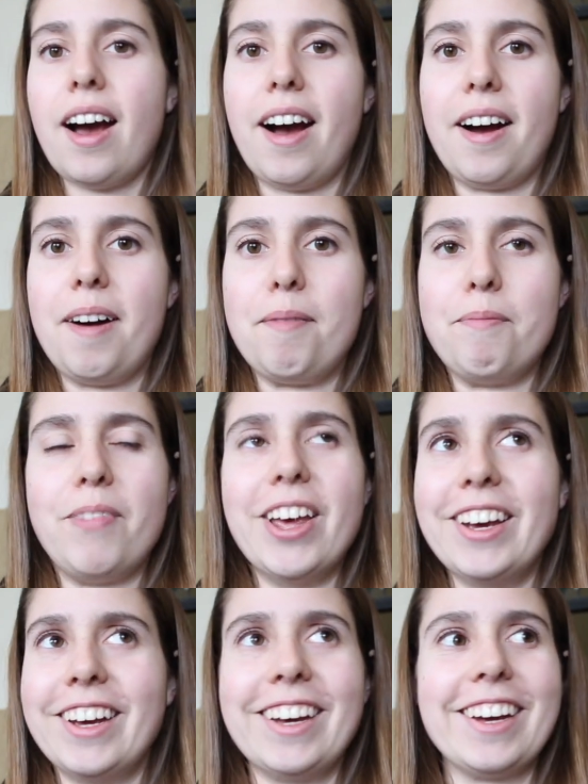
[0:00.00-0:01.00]

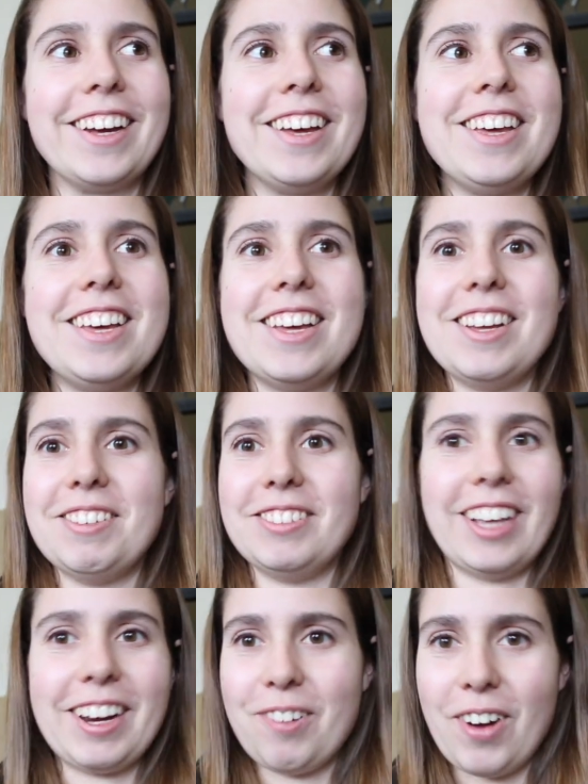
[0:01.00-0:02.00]

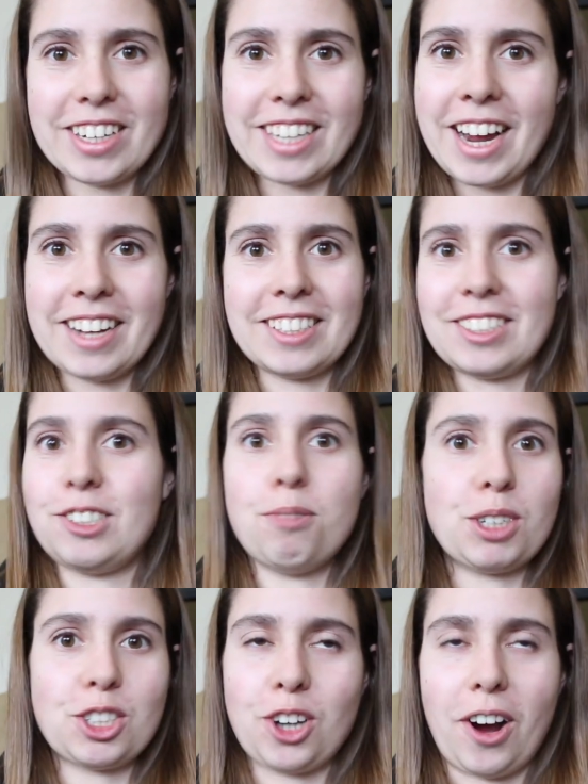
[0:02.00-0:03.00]
Like one day it's too
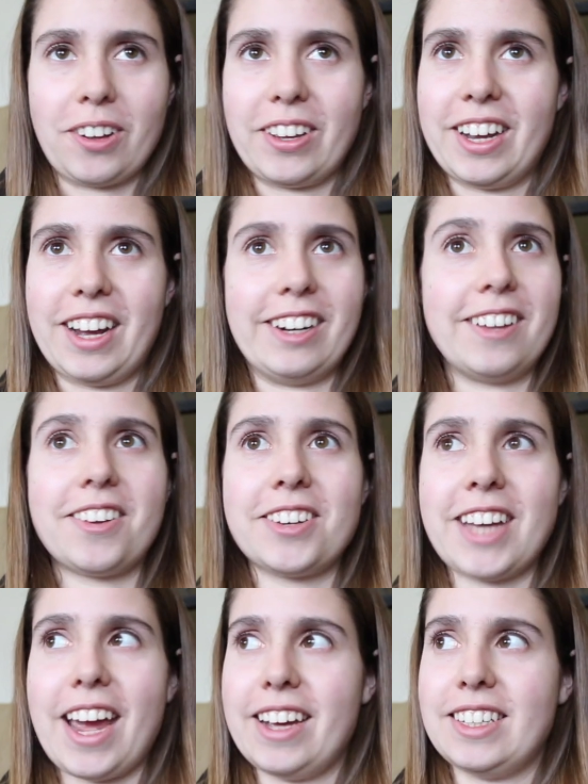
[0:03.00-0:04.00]
much chocolate,
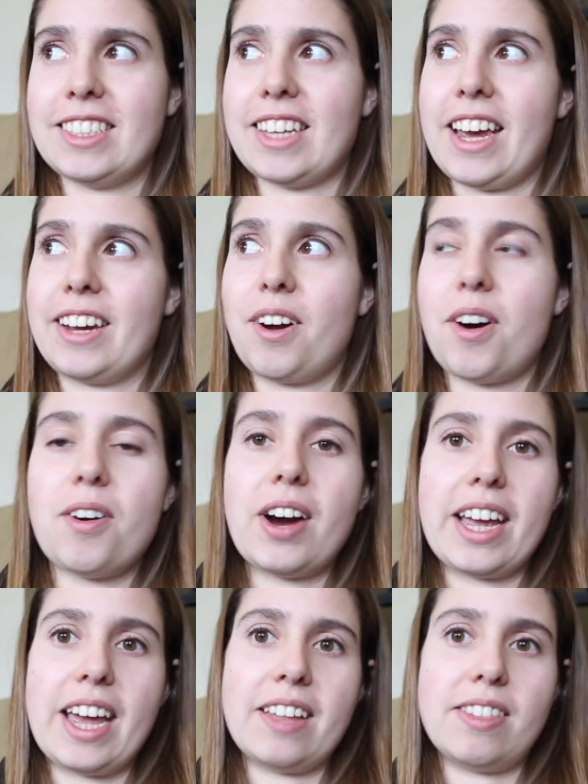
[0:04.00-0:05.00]
another day it's like, oh,
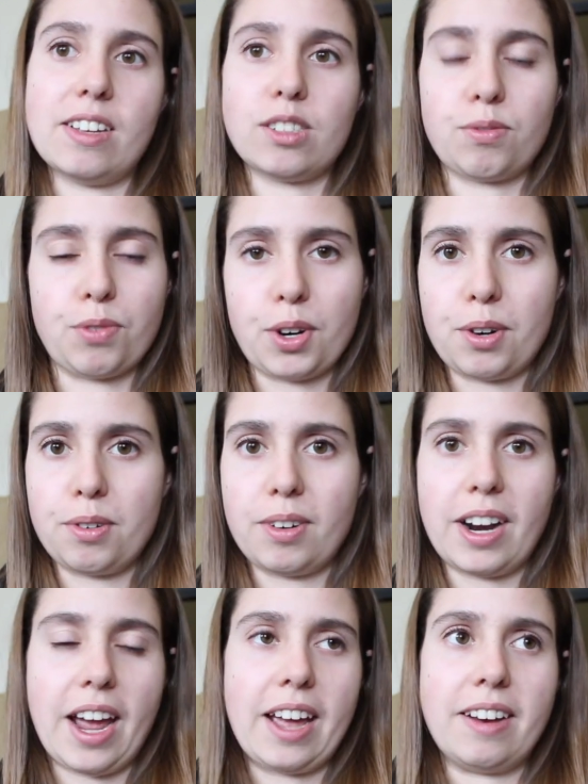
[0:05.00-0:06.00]
I ate this
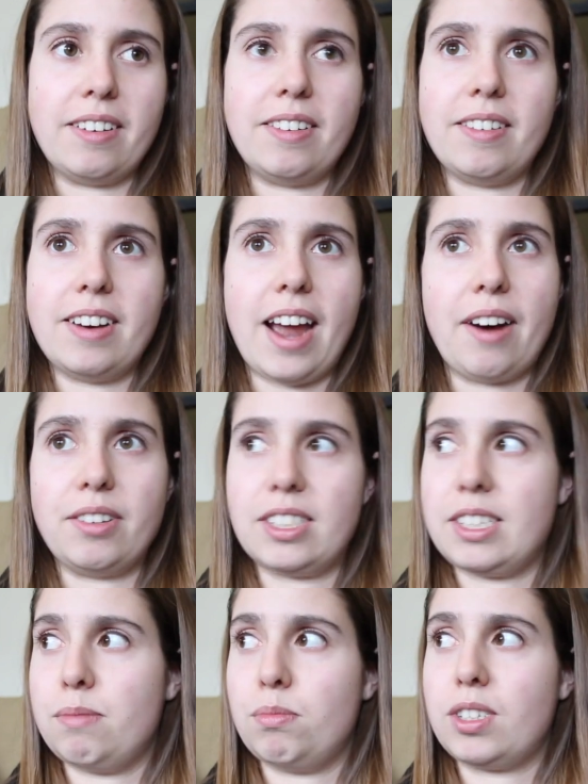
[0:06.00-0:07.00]
fruit and now it
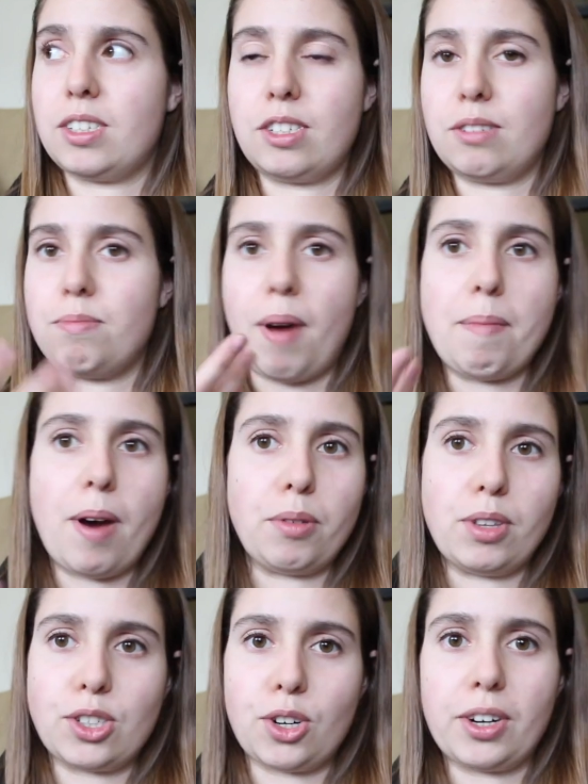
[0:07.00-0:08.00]
seems my
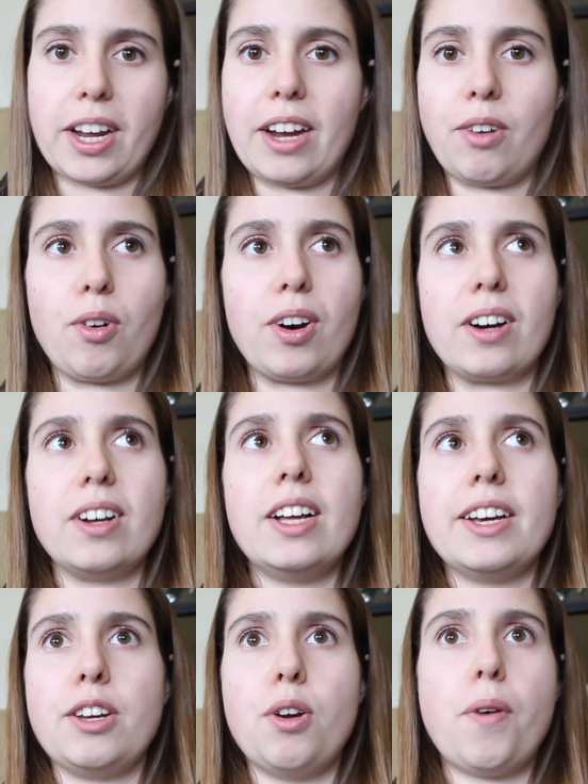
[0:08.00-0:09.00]
mouth is hurting. Or,
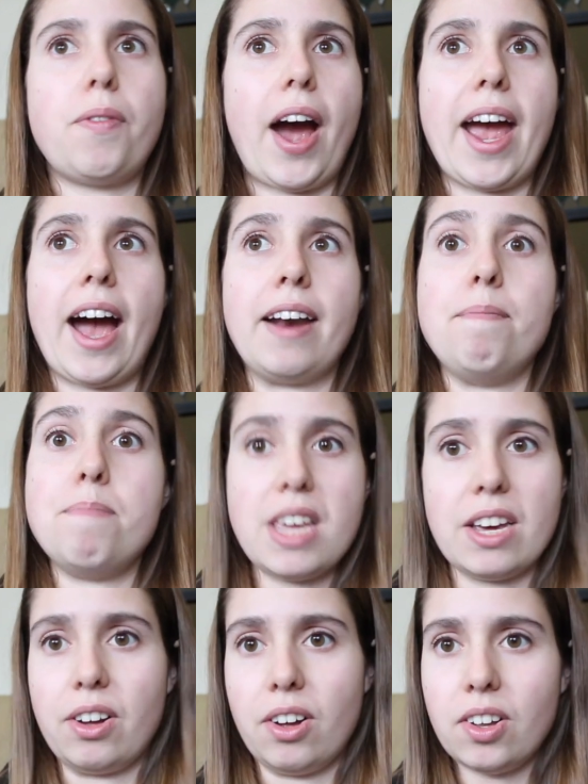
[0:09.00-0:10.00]
you know, if I had a
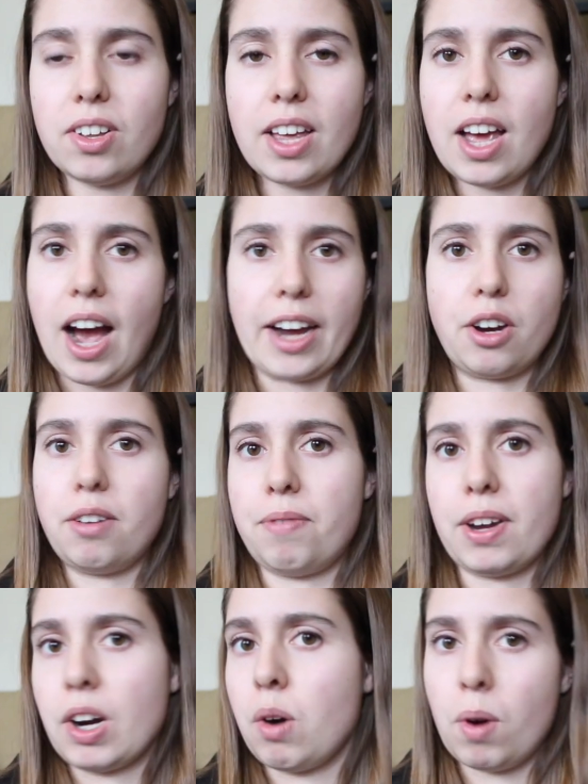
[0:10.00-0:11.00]
meal, I couldn't
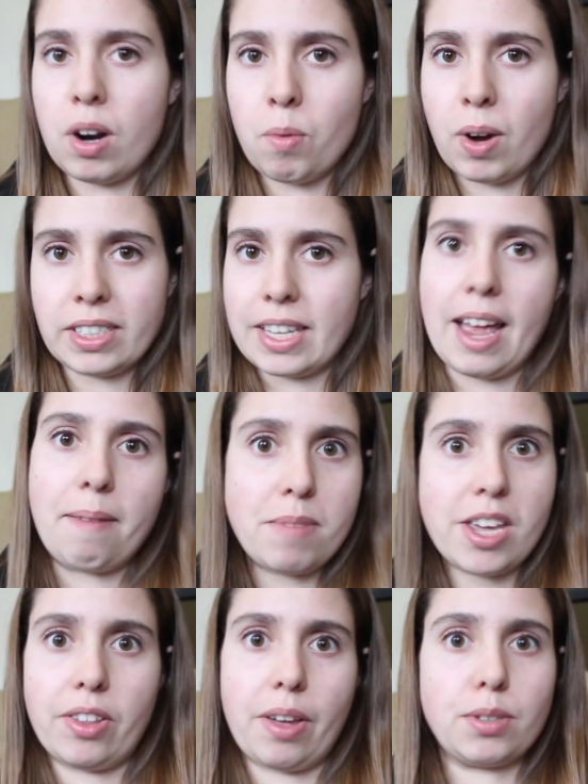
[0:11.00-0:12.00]
figure out what it was in that
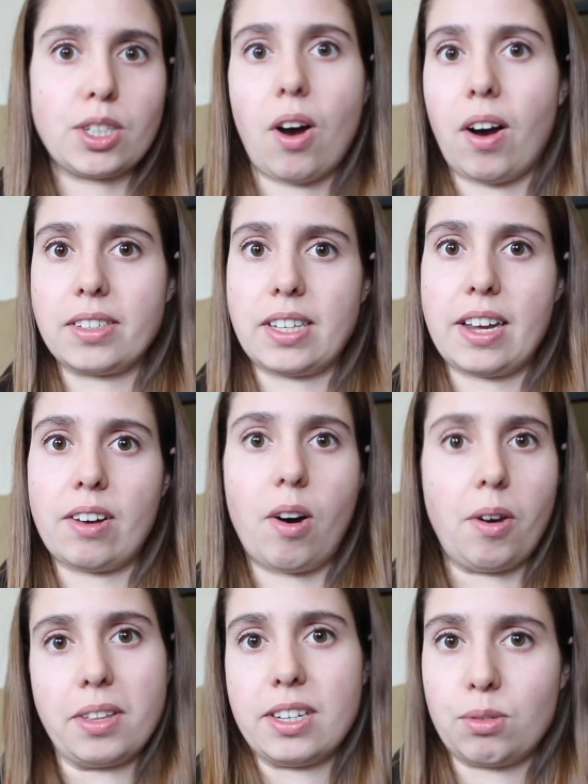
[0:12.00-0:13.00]
meal that was causing
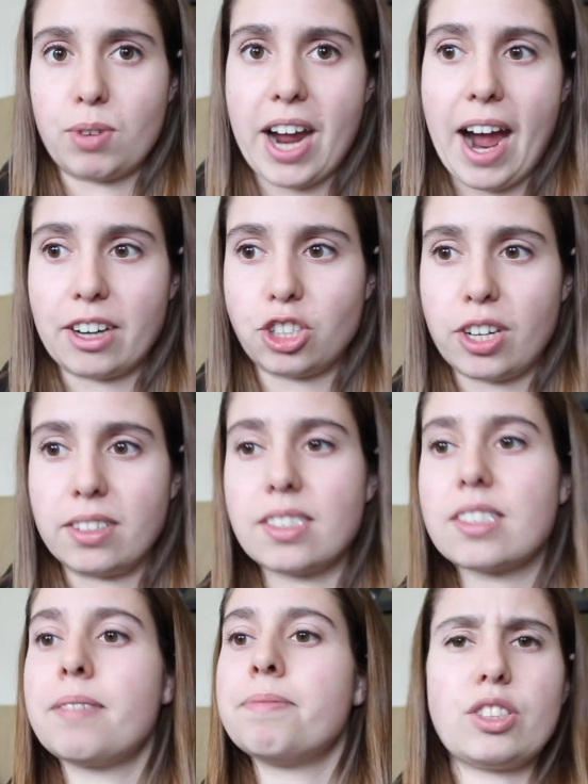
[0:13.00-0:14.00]
all these
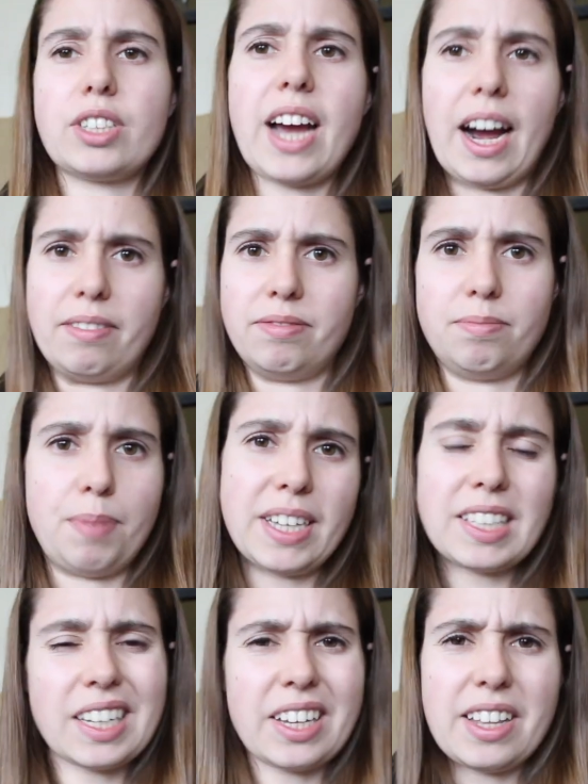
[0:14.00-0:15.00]
reactions. So yeah,
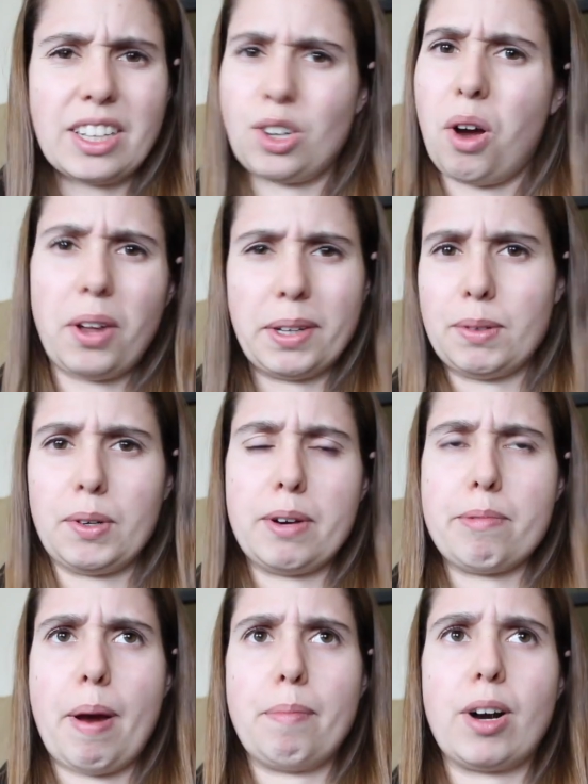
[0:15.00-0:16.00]
basically that's all I
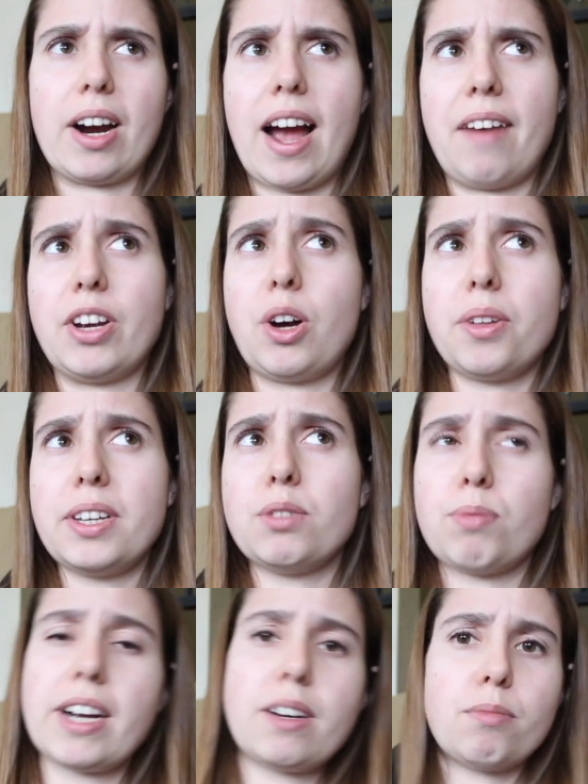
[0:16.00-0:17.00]
really remember. Having all
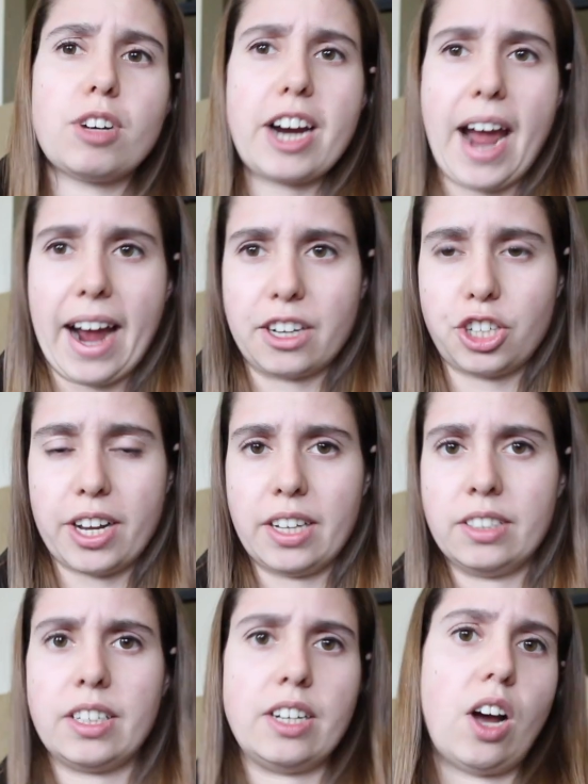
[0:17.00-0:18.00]
these random
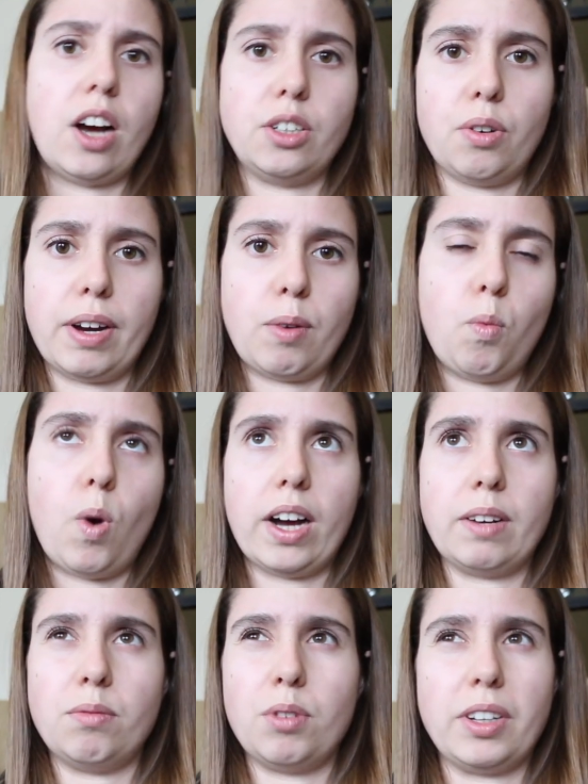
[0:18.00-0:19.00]
reactions and not knowing
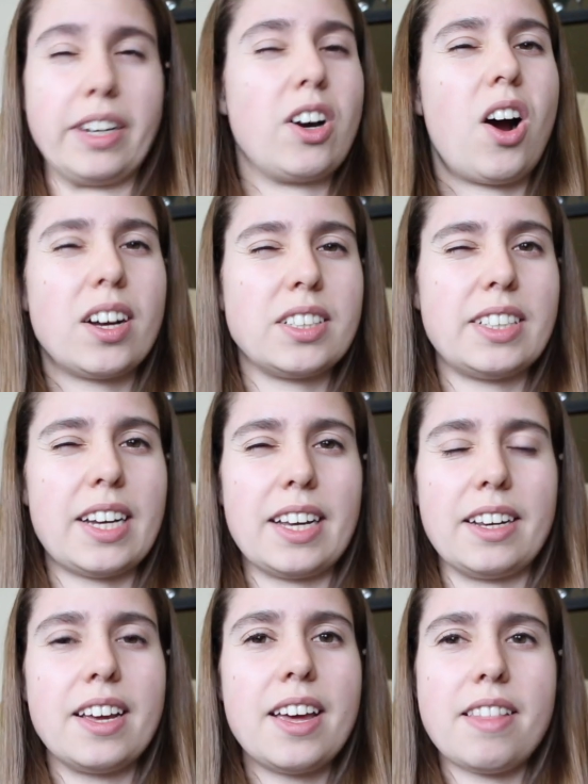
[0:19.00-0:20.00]
what really caused
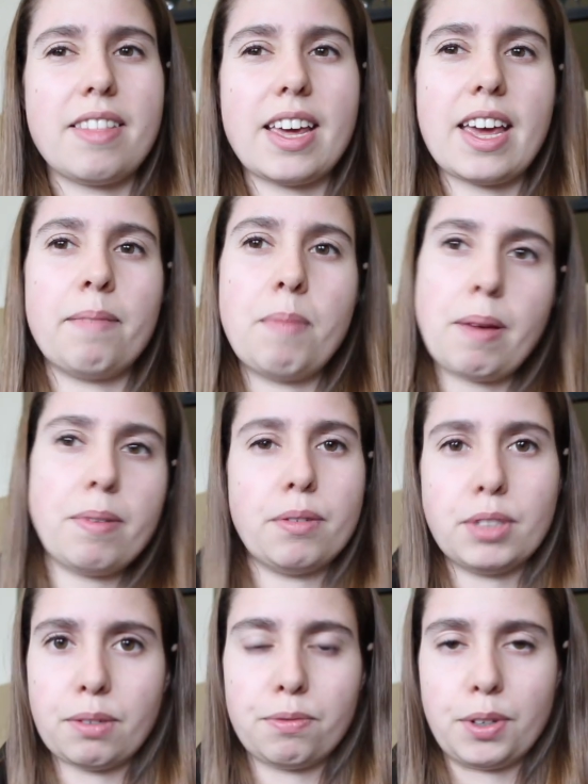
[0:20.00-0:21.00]
it, thinking maybe
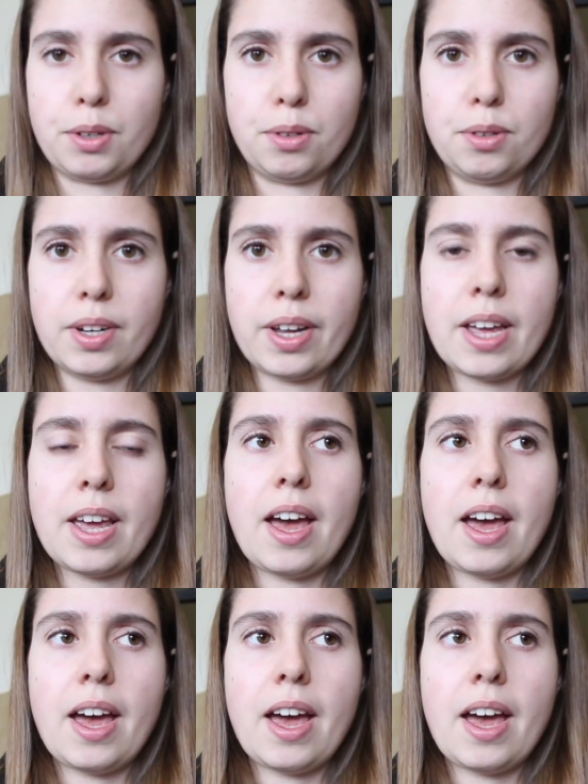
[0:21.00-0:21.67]
it was a food.